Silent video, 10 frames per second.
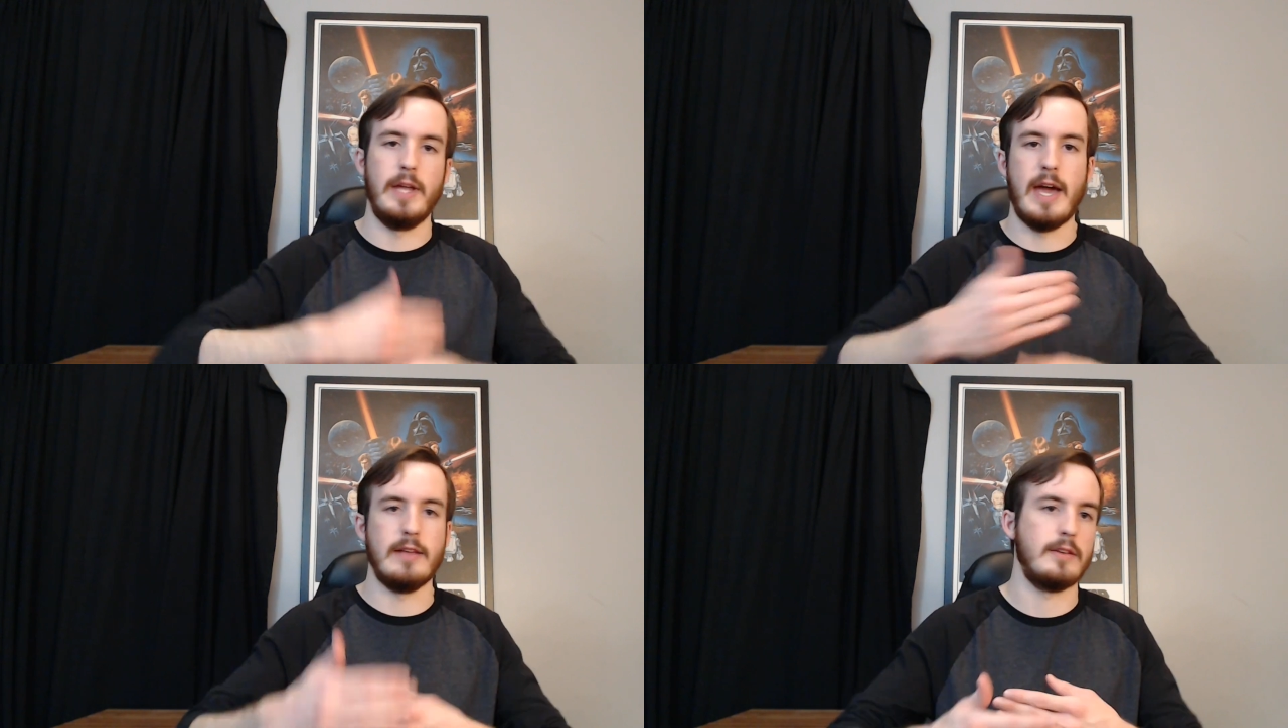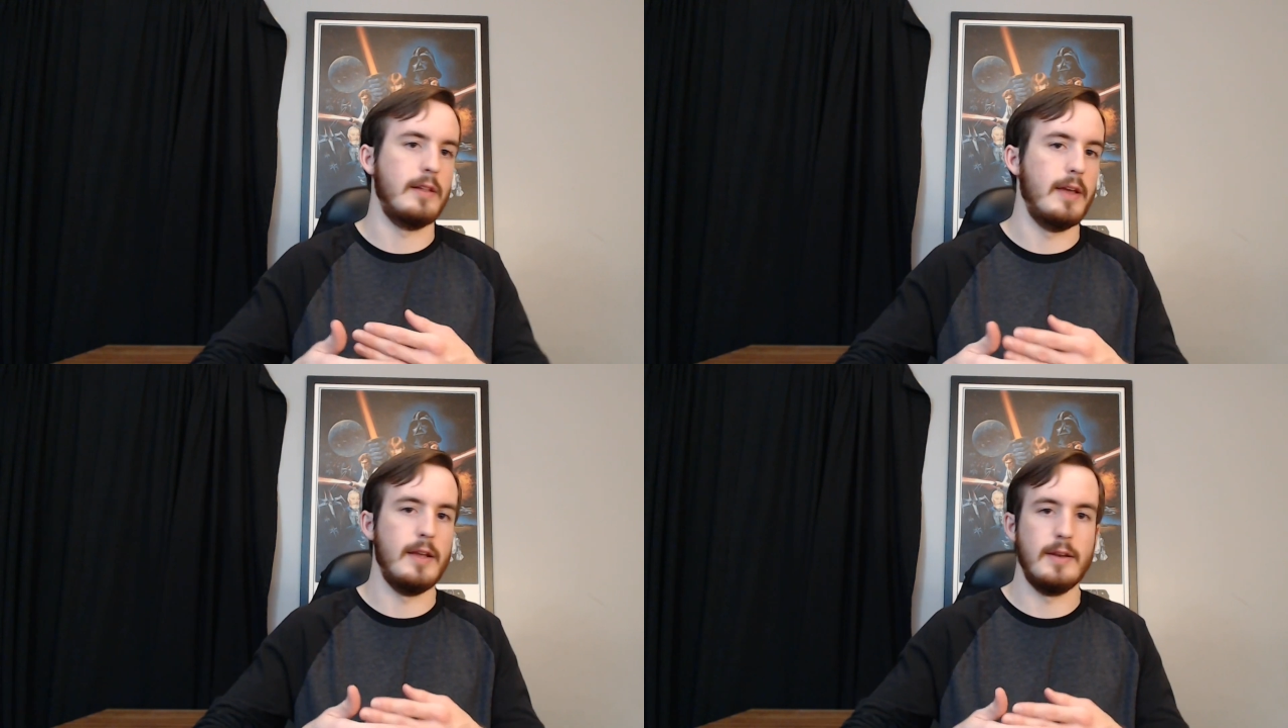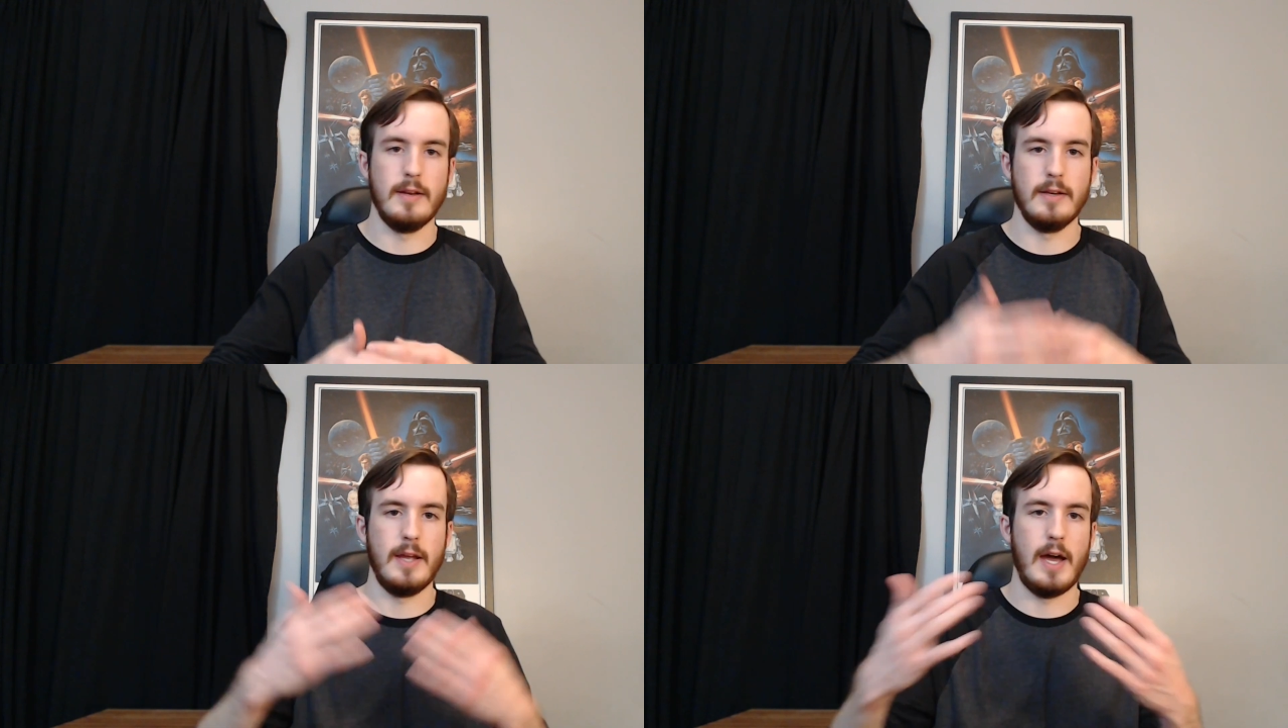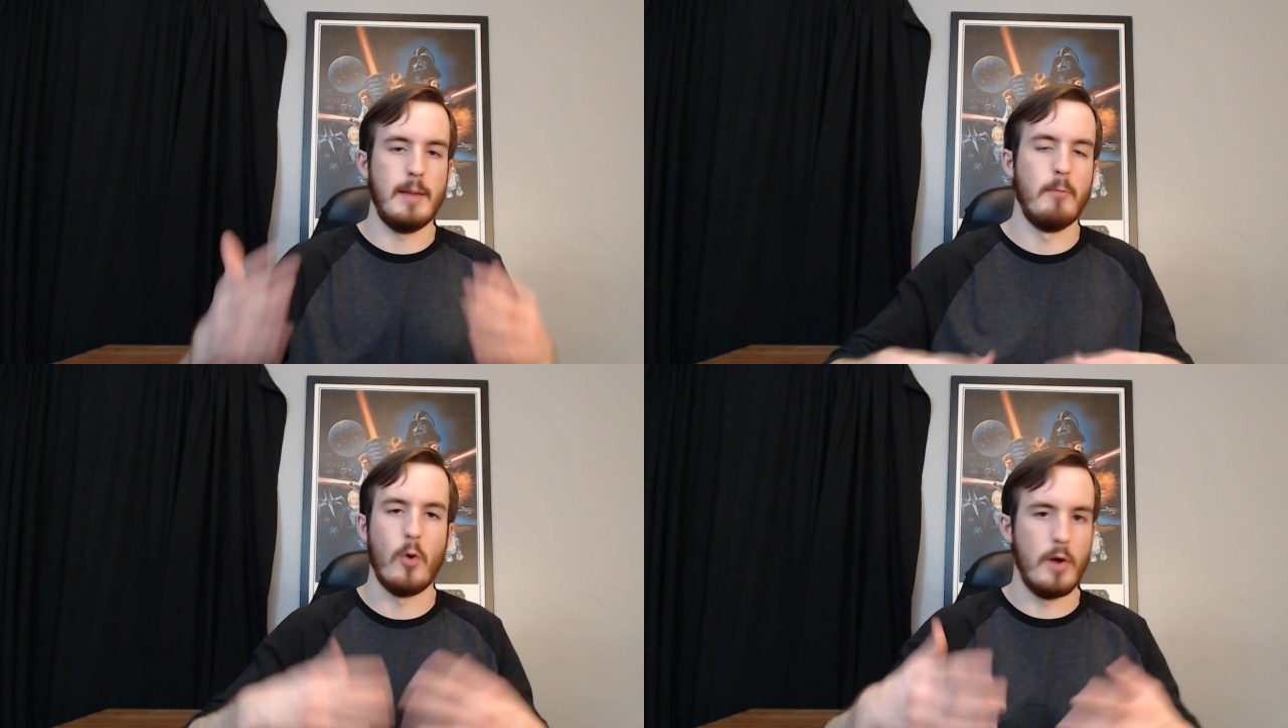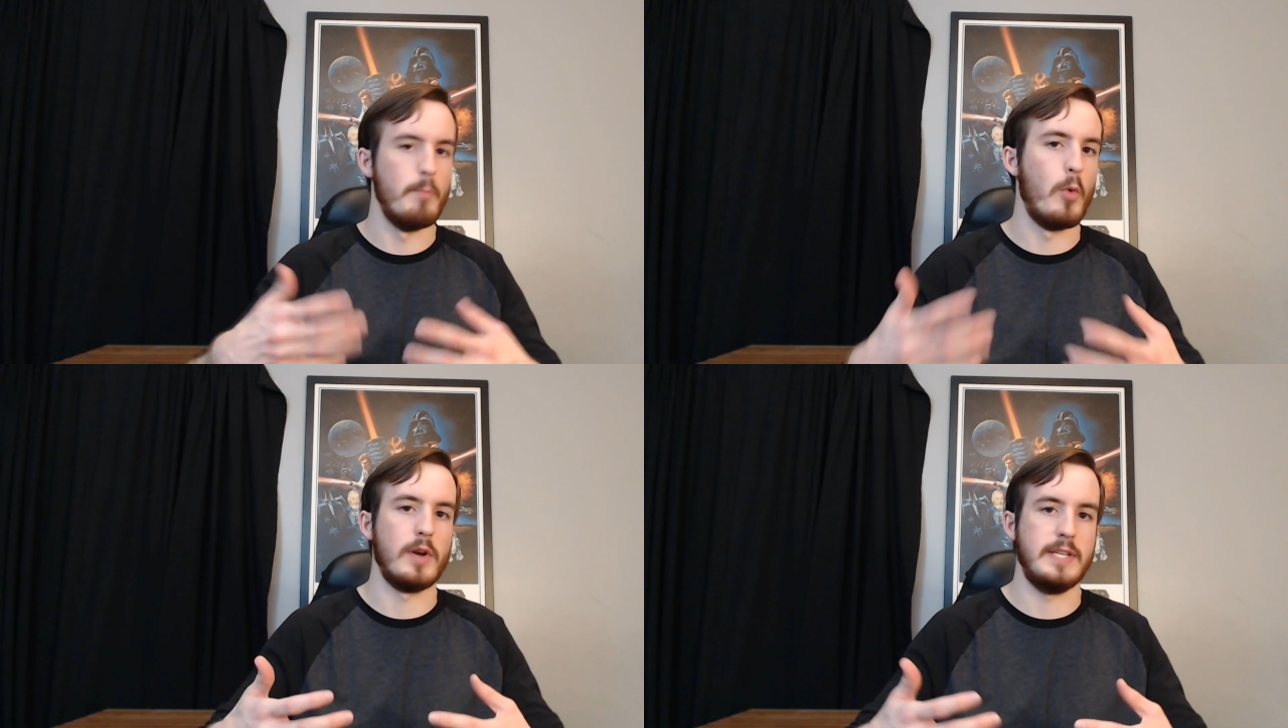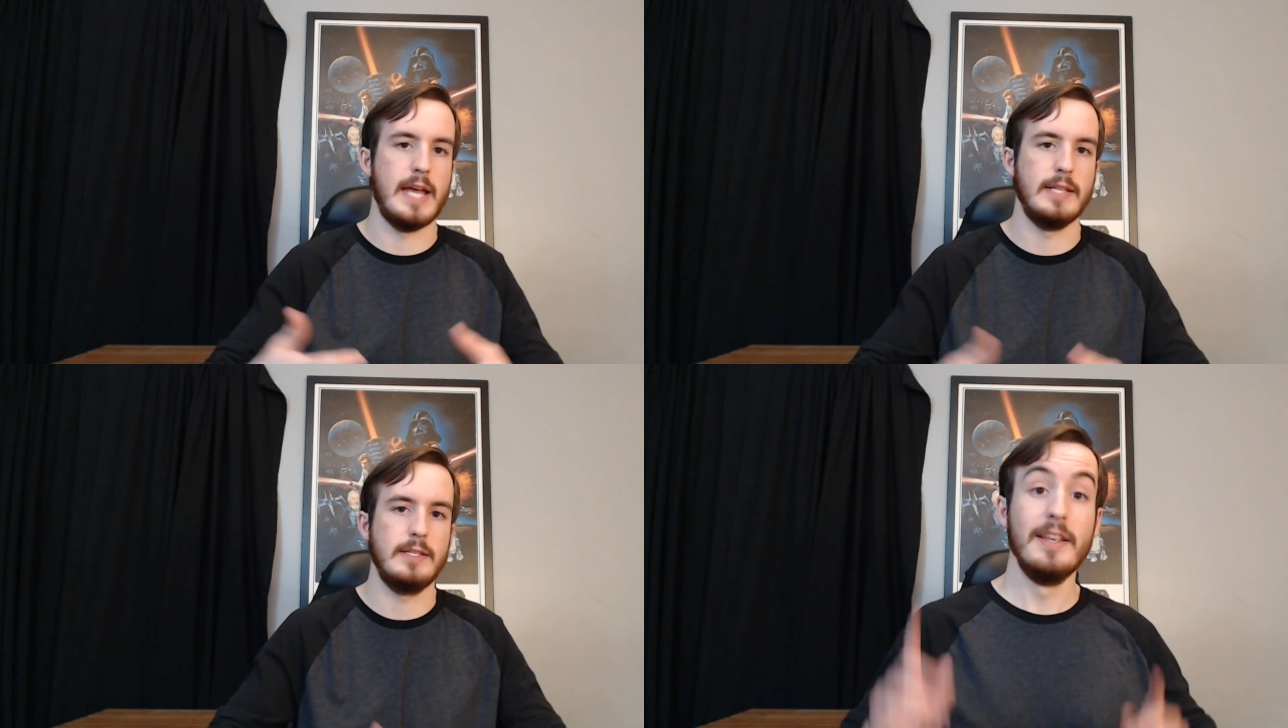escalated and got more and more tense.